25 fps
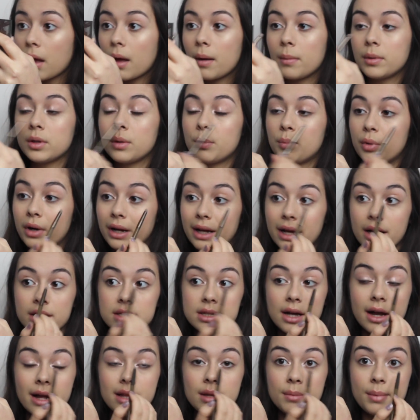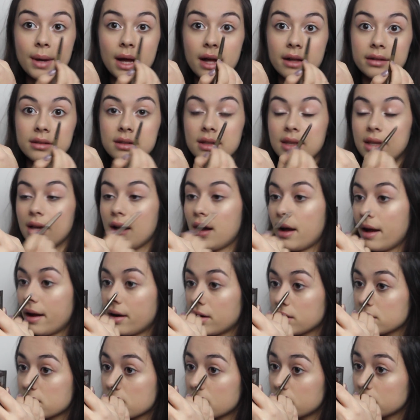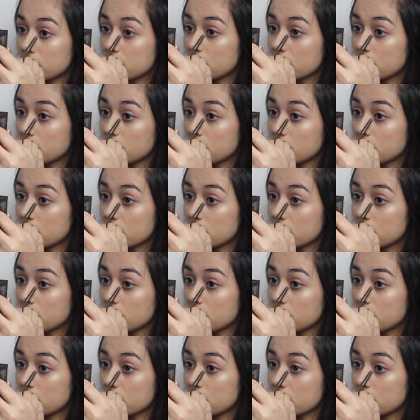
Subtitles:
I'm going to bring it a tiny bit under the eye as